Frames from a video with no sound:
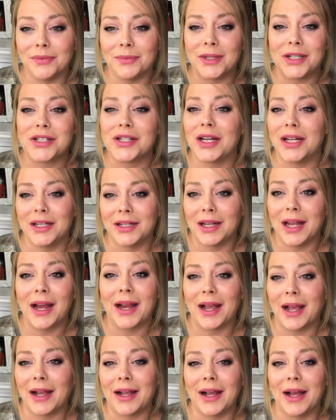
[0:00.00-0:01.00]
over my chin
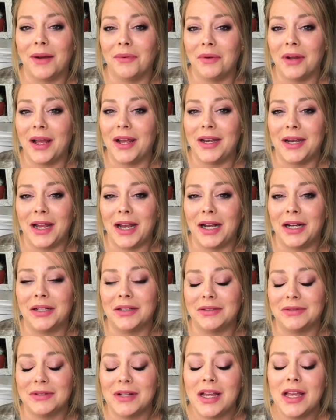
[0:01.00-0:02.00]
like I got right now.
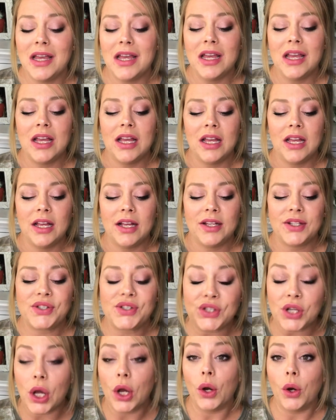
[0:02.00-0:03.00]

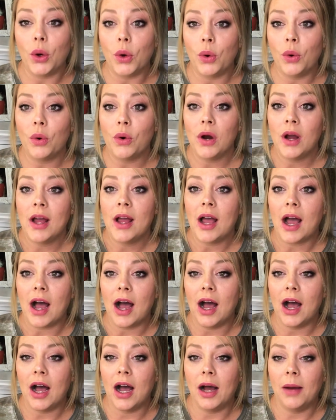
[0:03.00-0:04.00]
So,
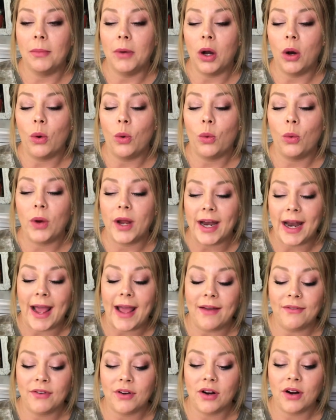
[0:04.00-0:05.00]

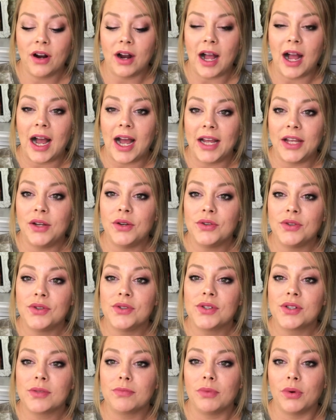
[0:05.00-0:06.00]
whenever I
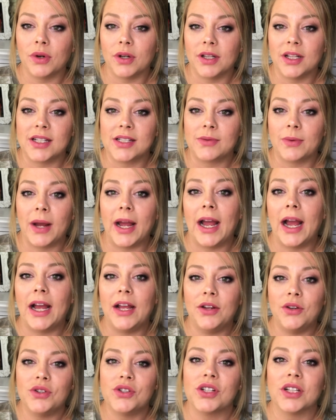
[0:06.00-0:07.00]
use Born This Way, I
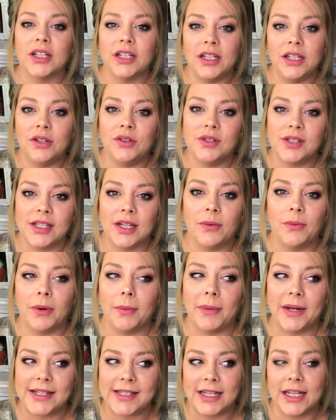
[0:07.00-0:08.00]
usually use it
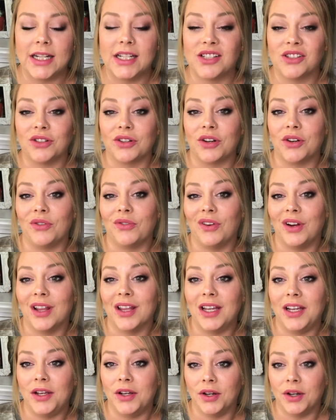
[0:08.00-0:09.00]
when my skin is looking
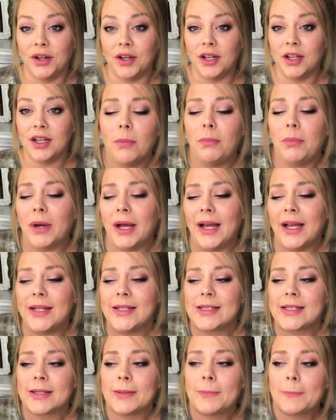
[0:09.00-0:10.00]
really good.
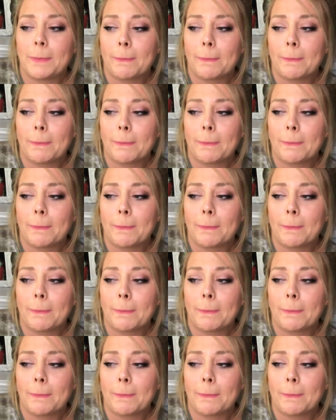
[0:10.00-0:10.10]
But